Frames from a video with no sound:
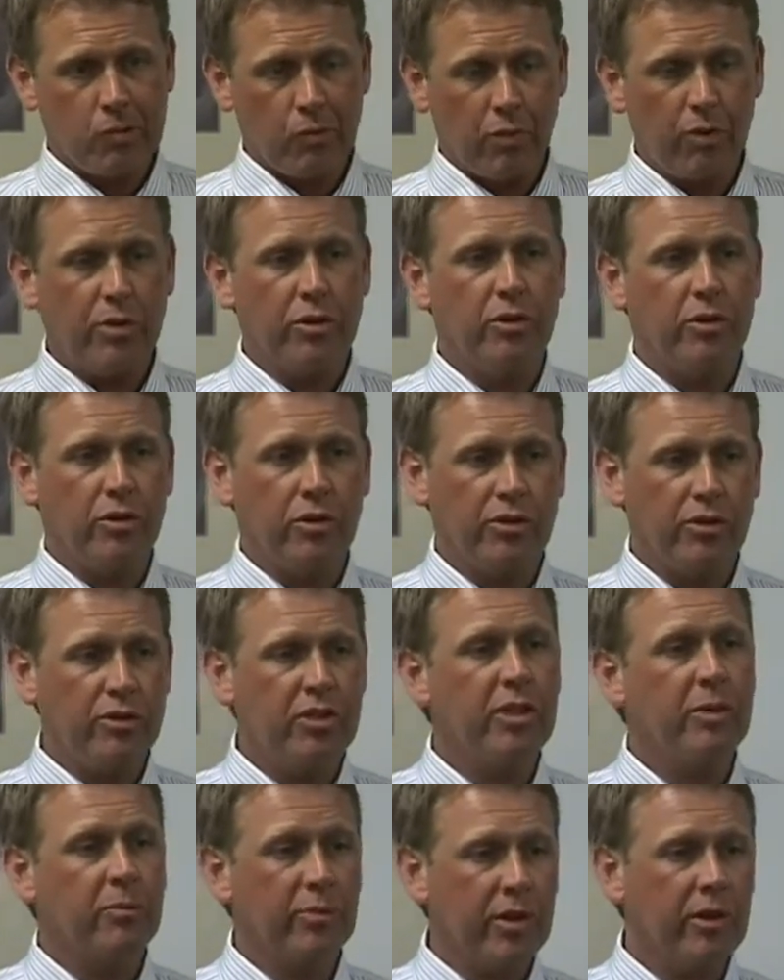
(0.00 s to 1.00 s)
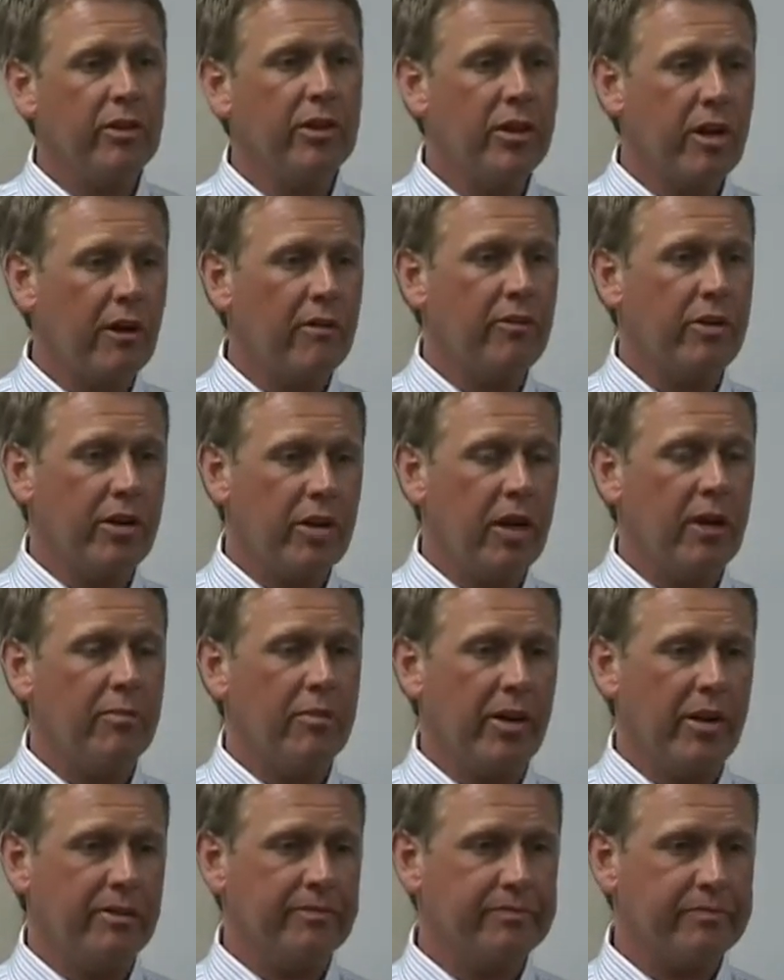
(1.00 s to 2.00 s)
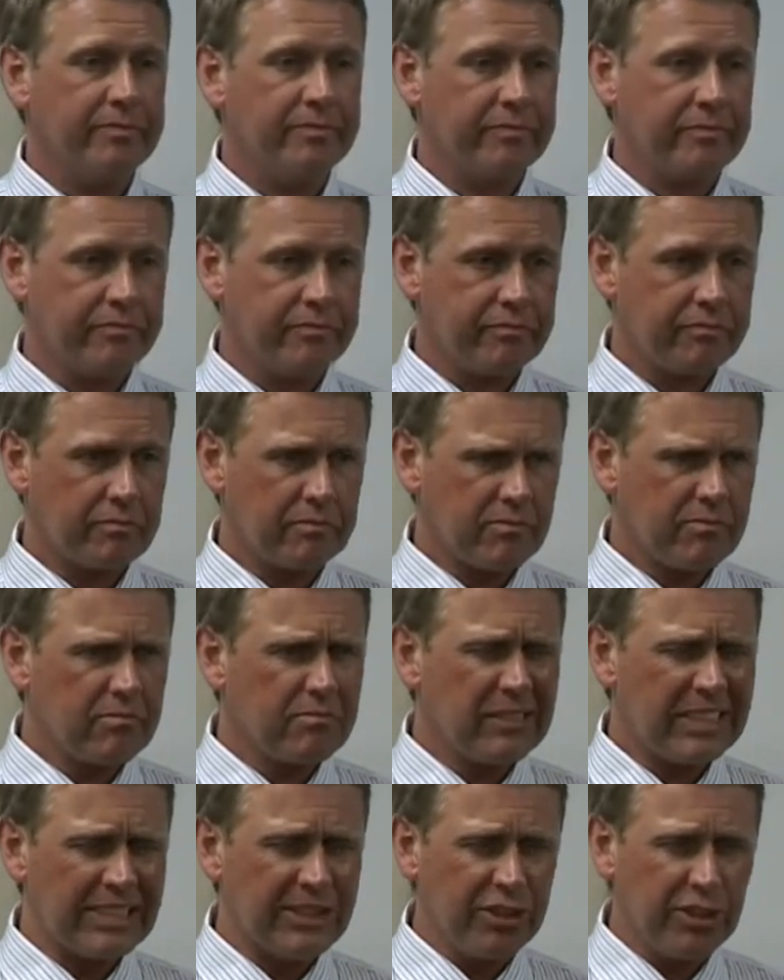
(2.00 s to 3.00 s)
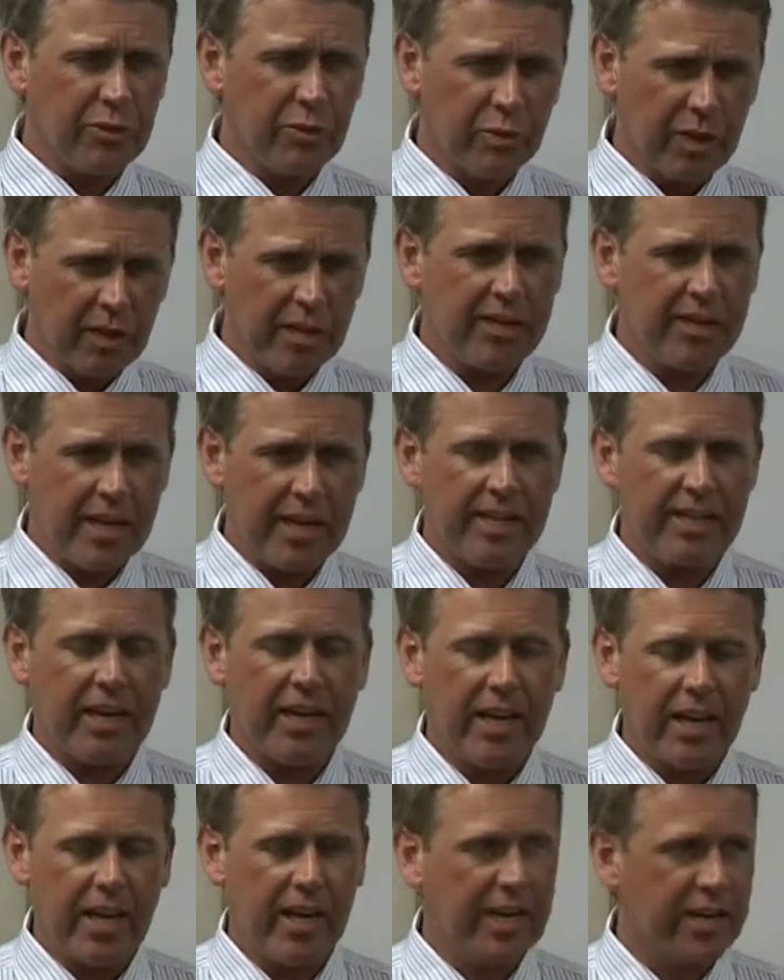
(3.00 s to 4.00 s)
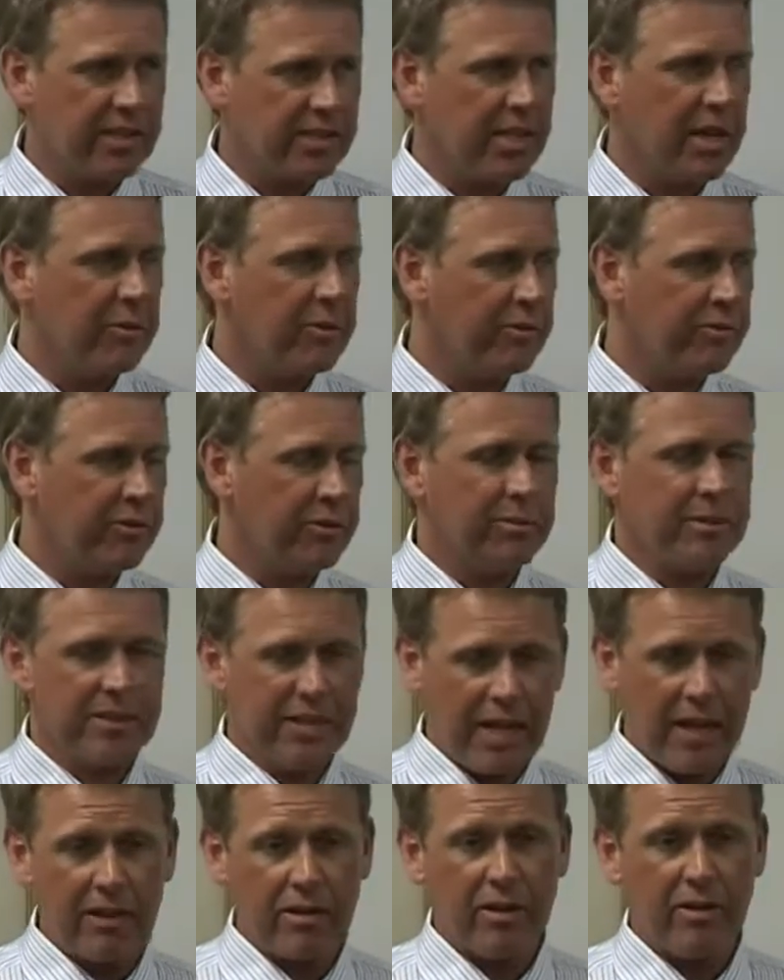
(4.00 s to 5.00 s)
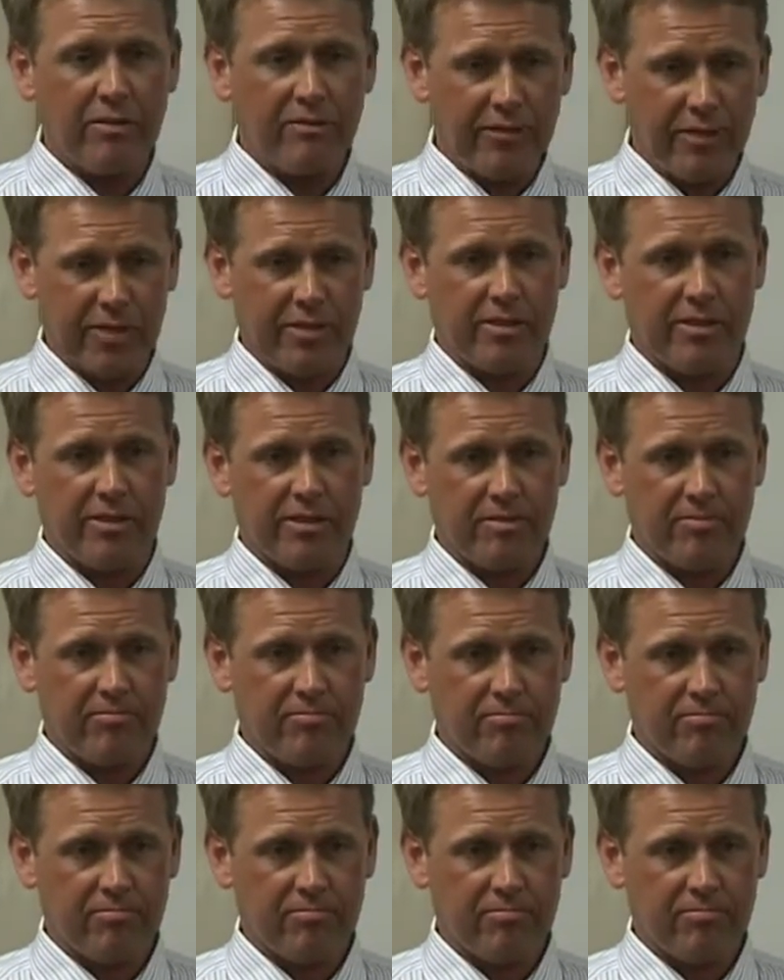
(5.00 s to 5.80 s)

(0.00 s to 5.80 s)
What are you doing? You're temporarily covering it up, right? Do you really think that headache is coming from a Tylenol deficiency?